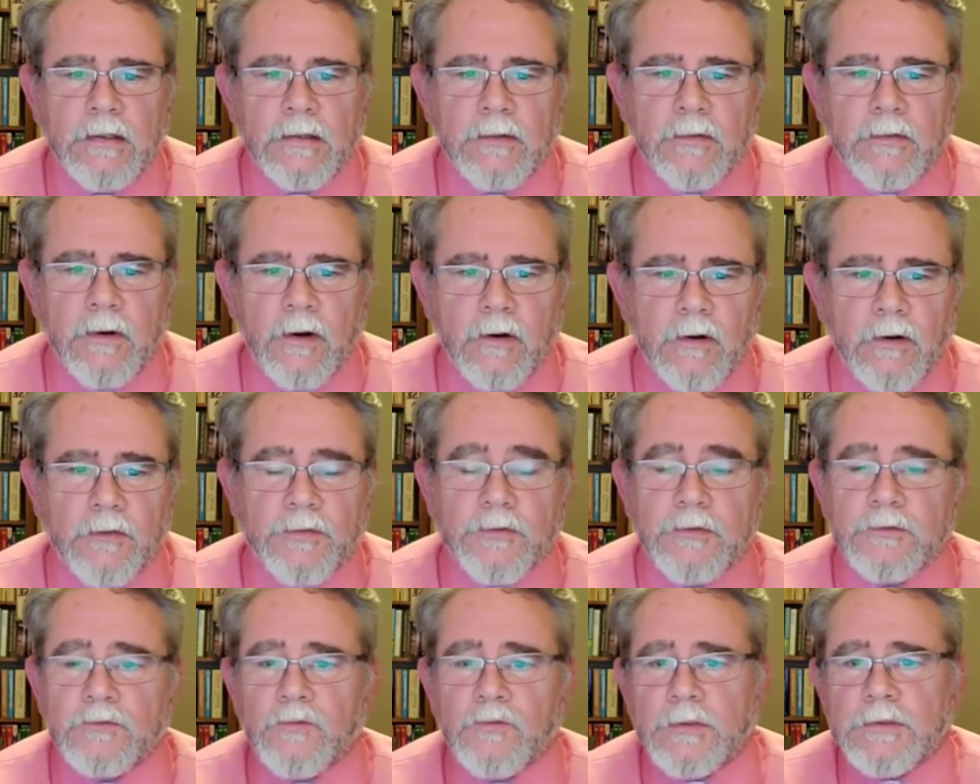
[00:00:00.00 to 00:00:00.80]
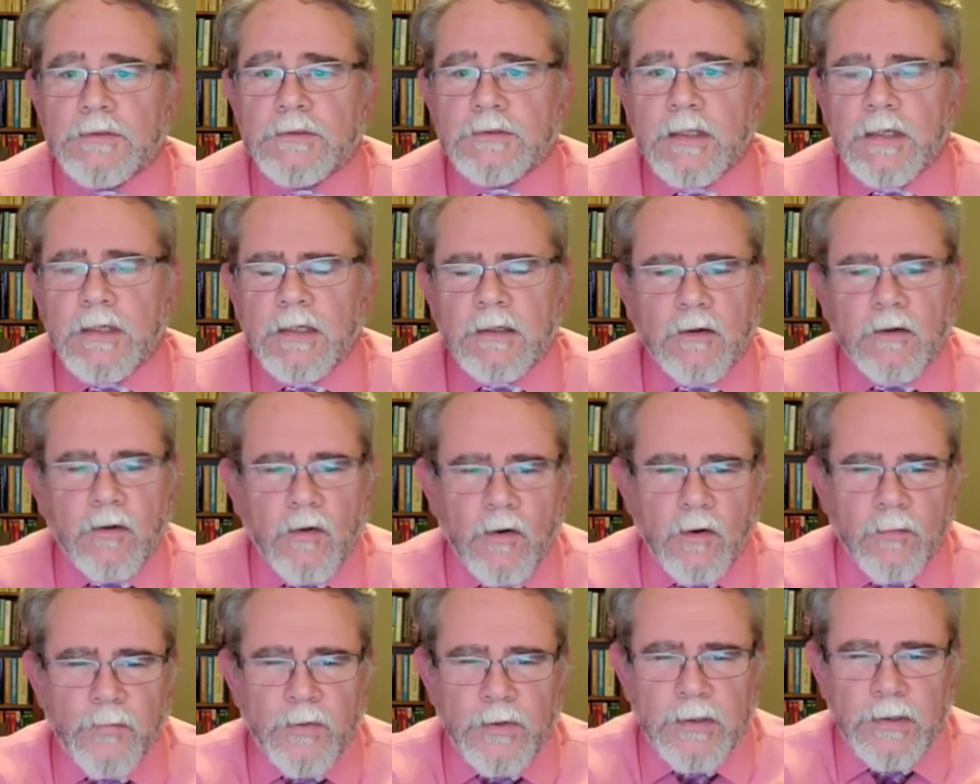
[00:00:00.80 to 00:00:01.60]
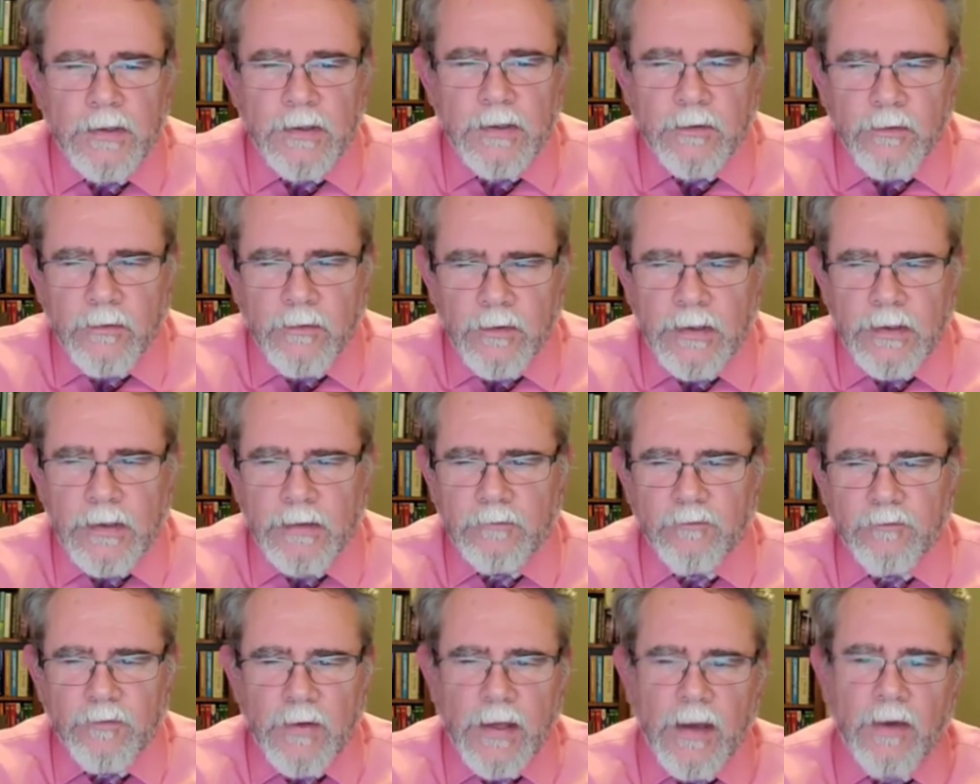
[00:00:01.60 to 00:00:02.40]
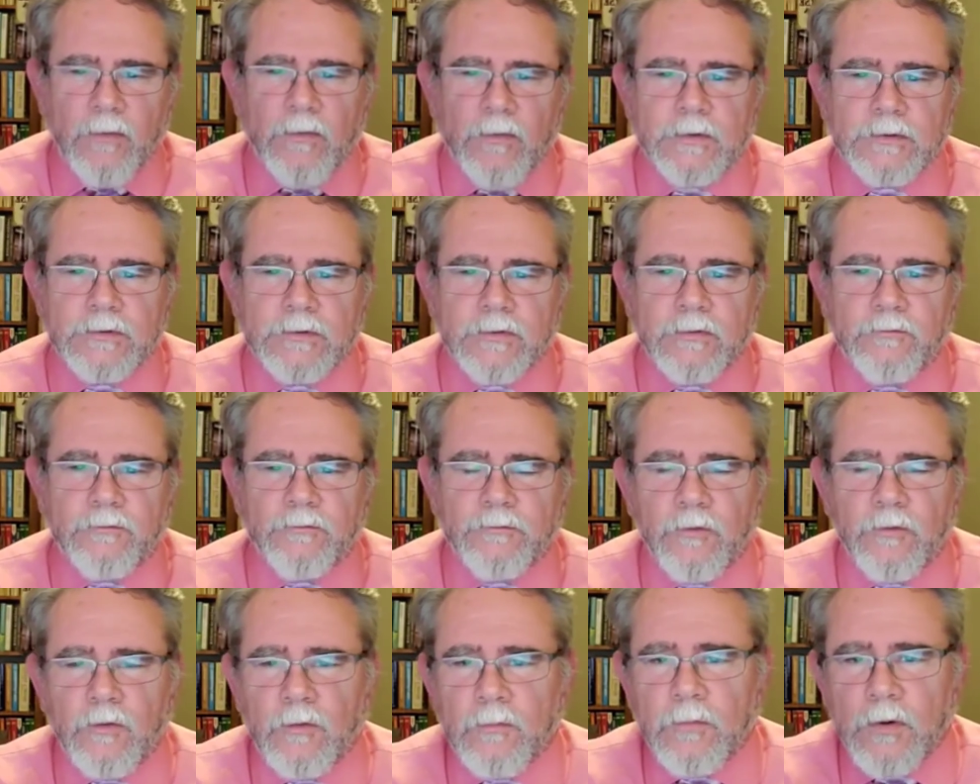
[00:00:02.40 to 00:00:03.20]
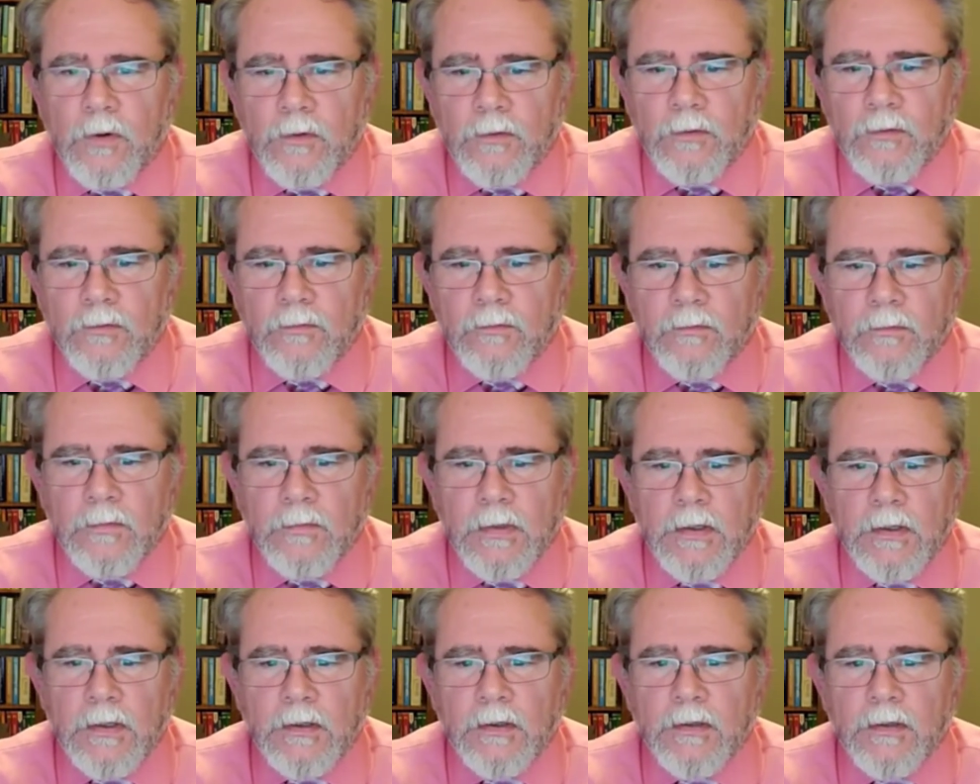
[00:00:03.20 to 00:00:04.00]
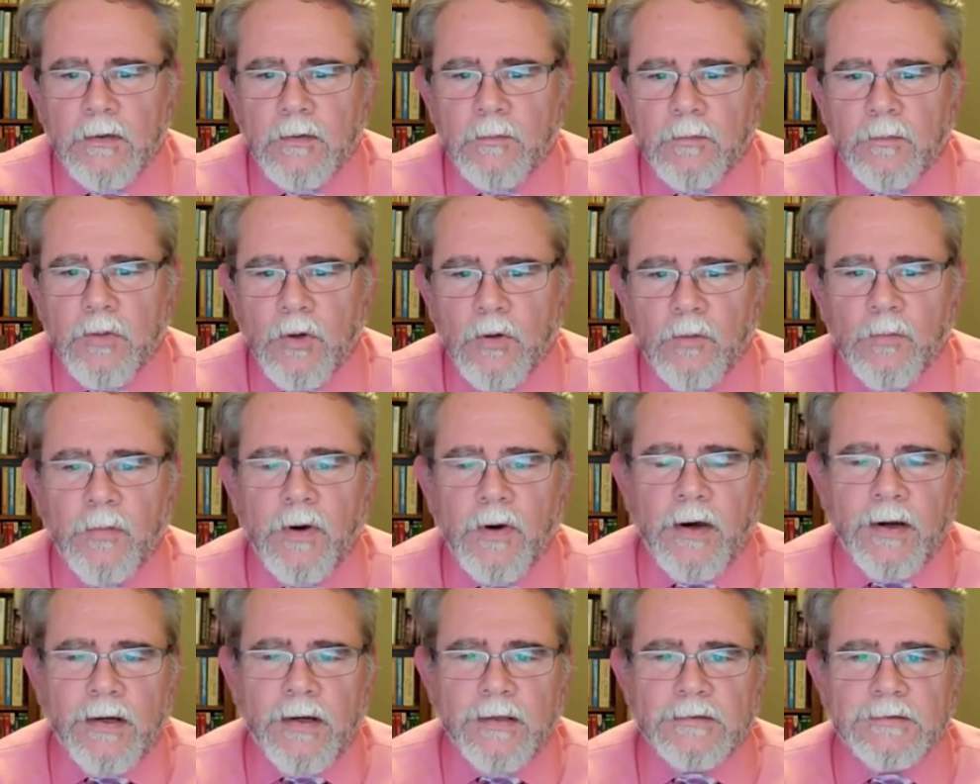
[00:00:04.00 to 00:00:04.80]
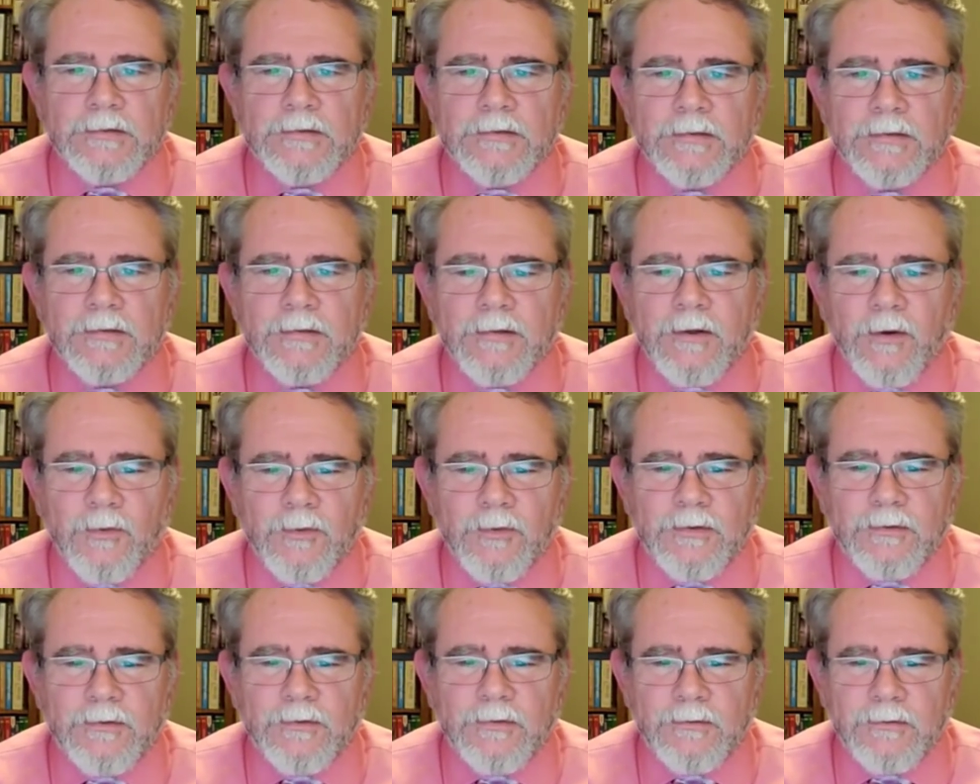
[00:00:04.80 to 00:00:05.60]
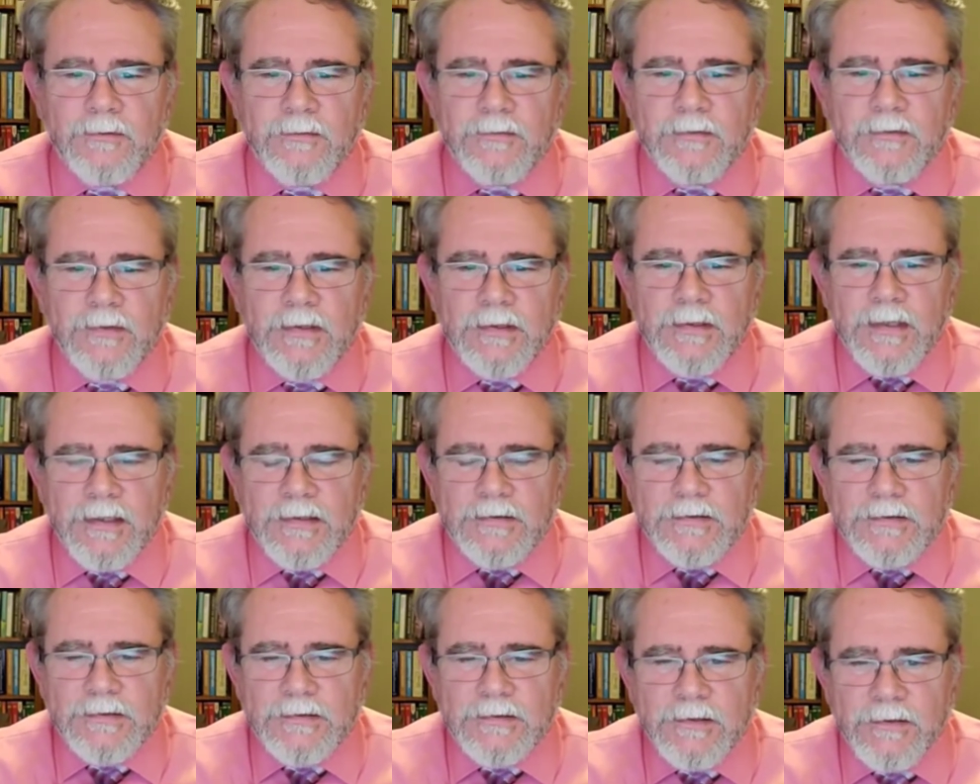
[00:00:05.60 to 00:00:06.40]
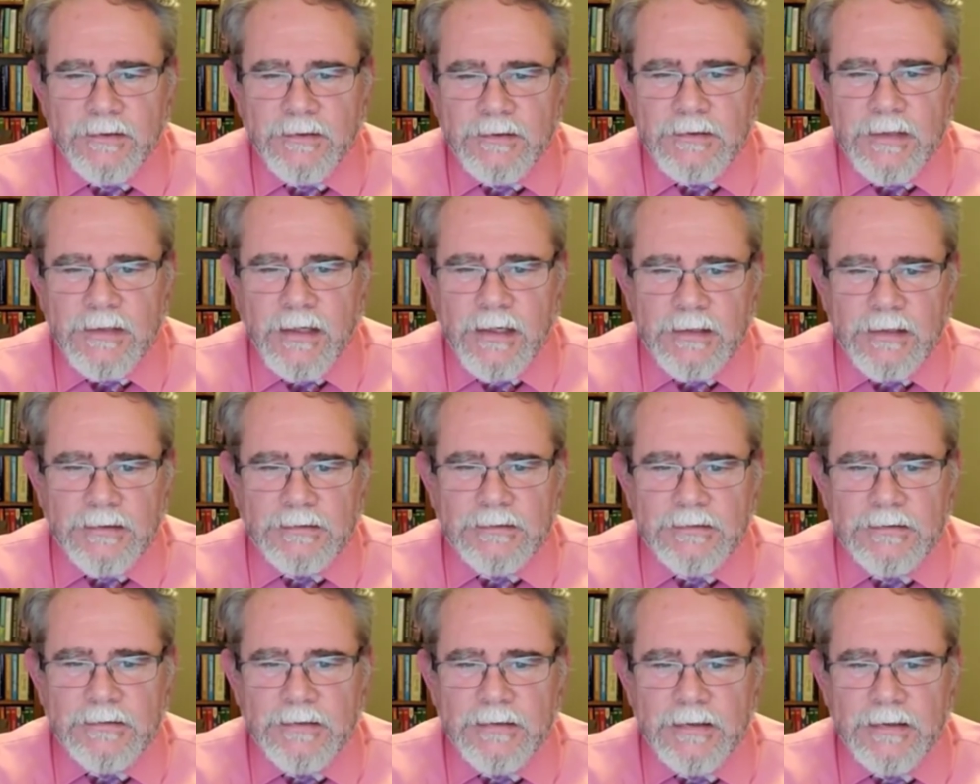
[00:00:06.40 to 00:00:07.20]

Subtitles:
The earth is once again carpeted in green. Flowers are in full bloom. Bluebonnets coat the Texas hillsides.